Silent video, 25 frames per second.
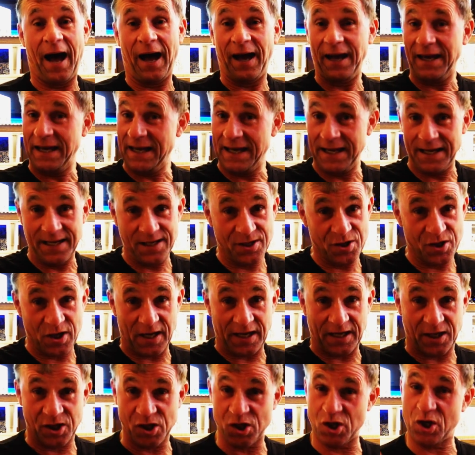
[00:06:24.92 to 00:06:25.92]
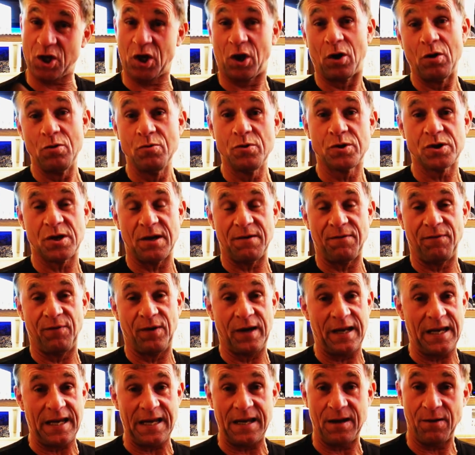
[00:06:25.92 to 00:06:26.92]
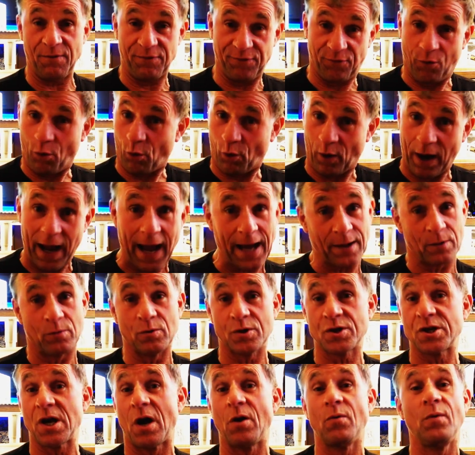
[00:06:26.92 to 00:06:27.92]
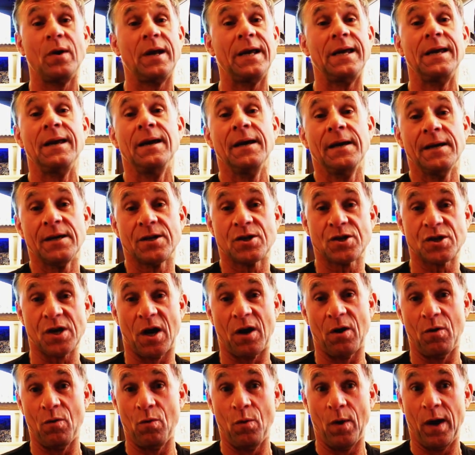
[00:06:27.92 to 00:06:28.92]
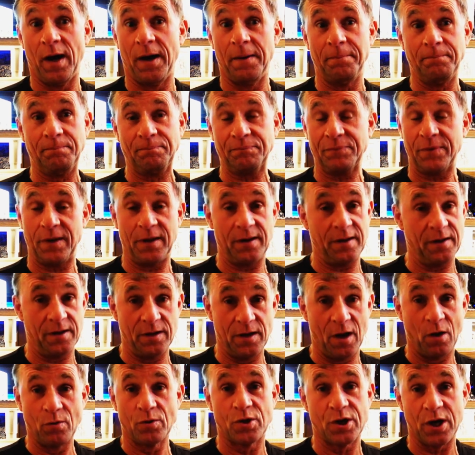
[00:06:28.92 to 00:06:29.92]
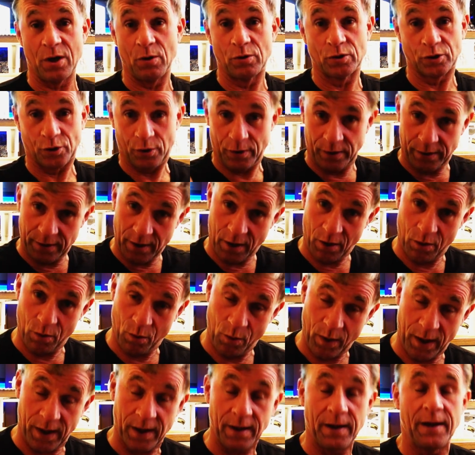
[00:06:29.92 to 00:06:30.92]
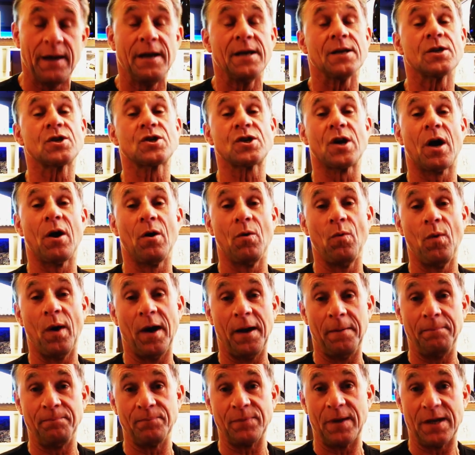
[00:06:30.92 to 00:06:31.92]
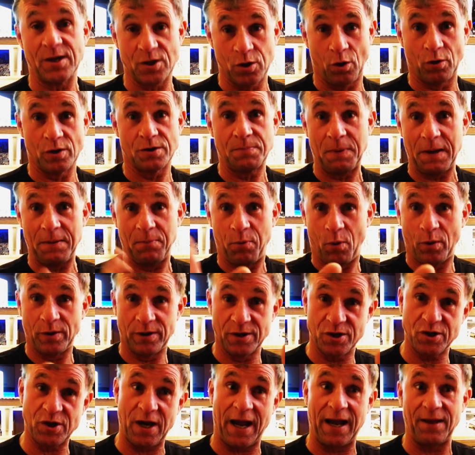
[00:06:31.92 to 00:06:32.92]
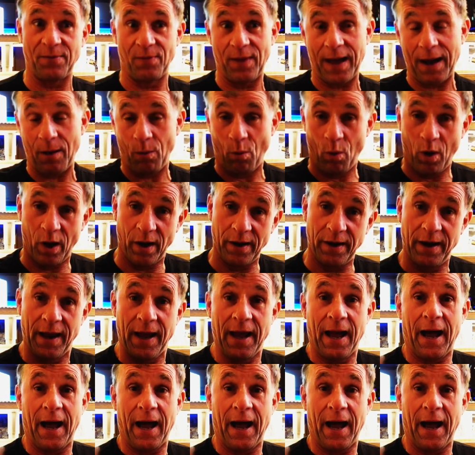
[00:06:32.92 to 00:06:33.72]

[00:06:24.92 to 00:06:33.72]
It is exclusively for adults only, so no children, no. So as long as people understand that one,